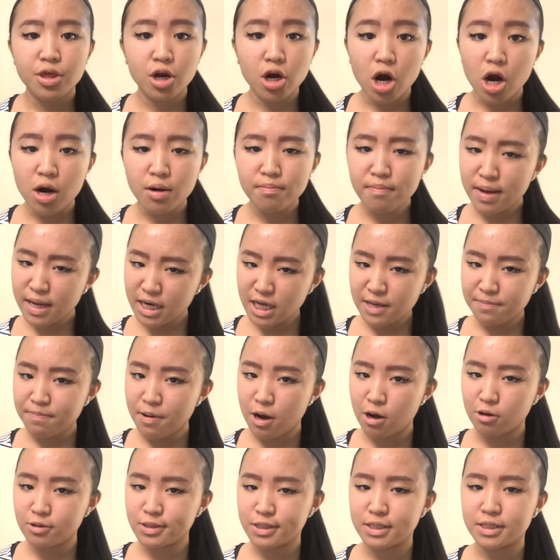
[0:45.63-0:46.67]
There are many
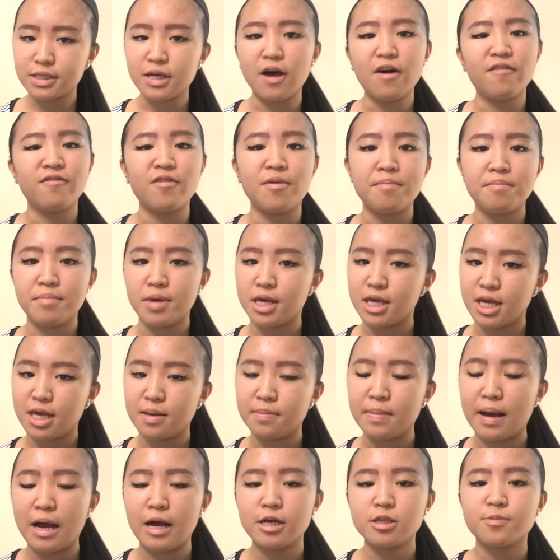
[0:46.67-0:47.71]
poses of Mickey
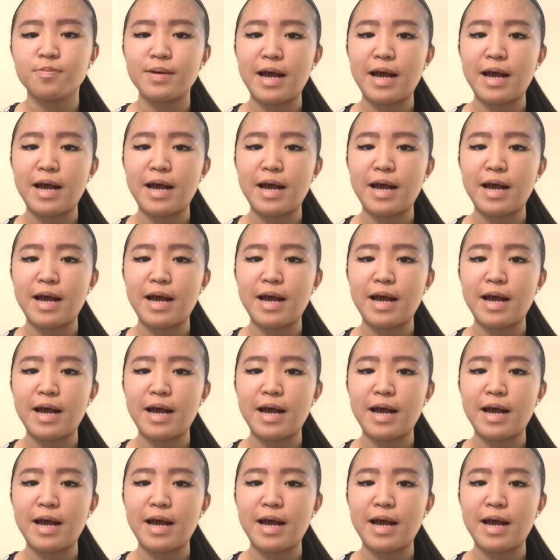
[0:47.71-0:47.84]
Mouse,